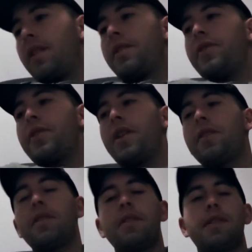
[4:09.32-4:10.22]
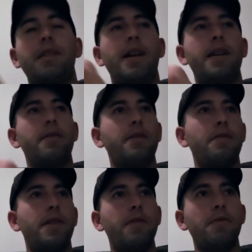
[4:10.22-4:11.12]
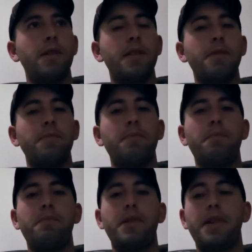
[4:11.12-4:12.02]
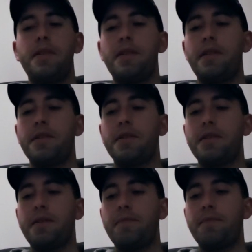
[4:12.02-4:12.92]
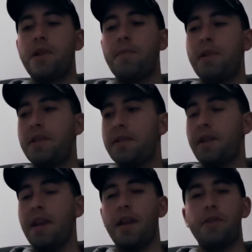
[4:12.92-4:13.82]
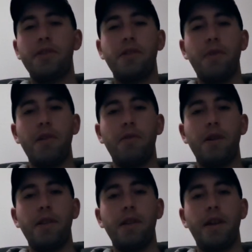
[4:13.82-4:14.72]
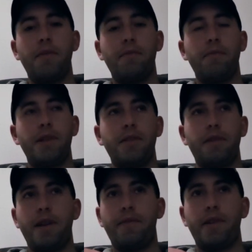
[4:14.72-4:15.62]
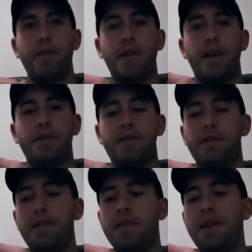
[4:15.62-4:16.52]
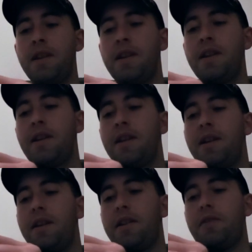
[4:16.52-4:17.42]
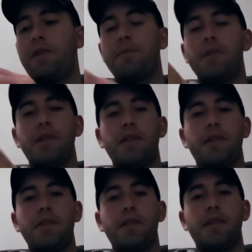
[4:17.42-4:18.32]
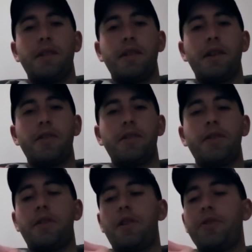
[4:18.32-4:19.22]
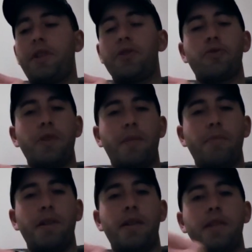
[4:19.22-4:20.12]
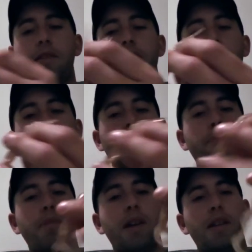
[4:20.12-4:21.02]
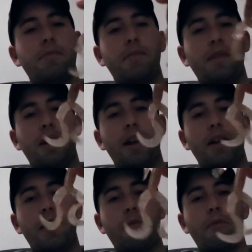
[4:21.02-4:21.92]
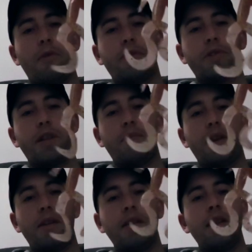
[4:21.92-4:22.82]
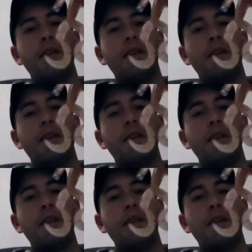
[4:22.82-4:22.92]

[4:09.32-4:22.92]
Another color, I don't know why it works, but there's some companies like Kalen's used to make one, and we still have like thousands of these grubs in a color called the shrimp. This is actually champagne. It's the Gary Yamamoto champagne.